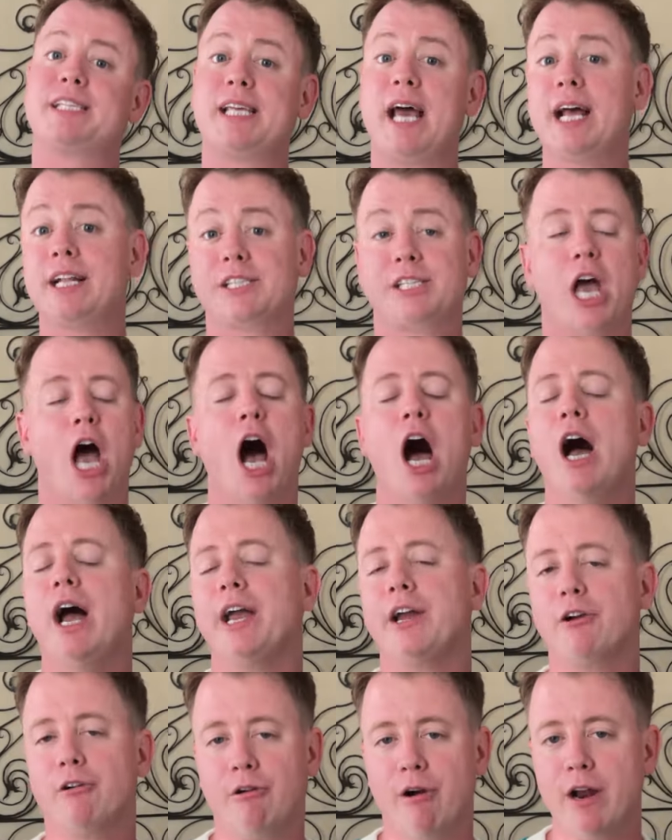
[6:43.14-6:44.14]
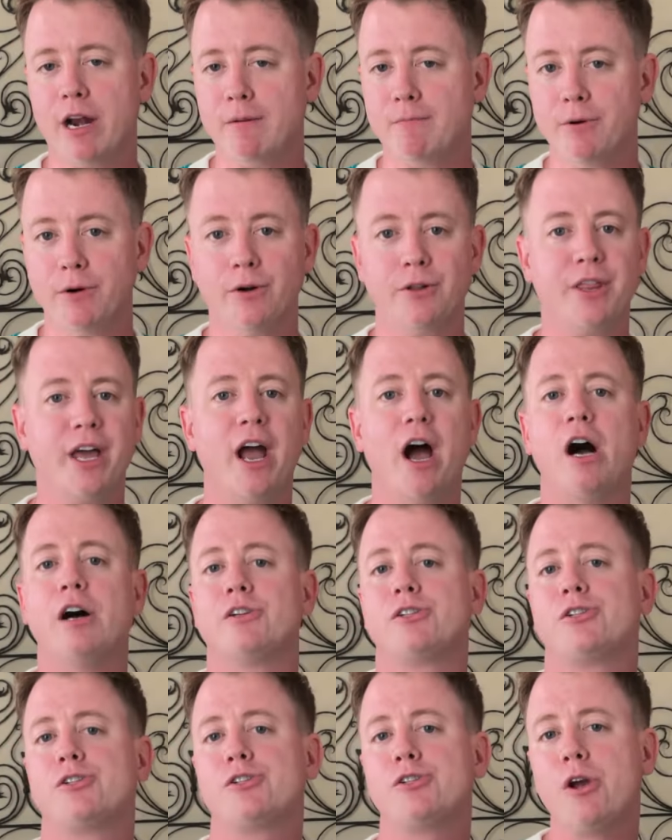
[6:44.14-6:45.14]
sets are incredible, they are
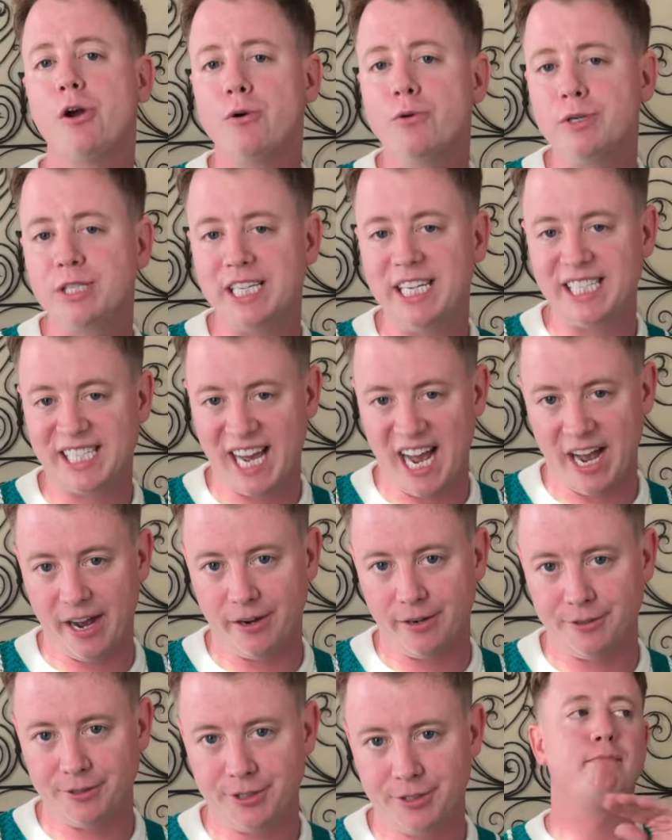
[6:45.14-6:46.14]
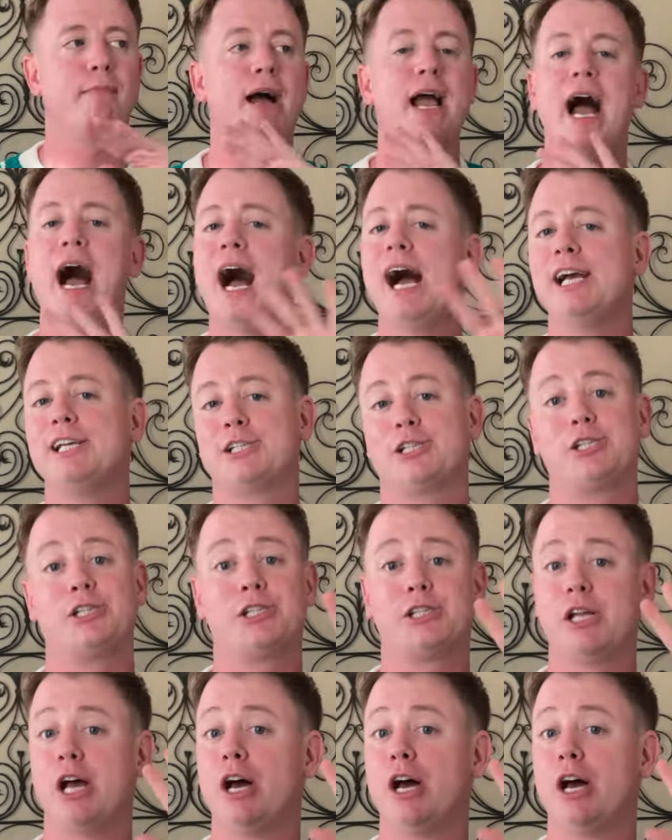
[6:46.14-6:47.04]
so detailed. My eyes just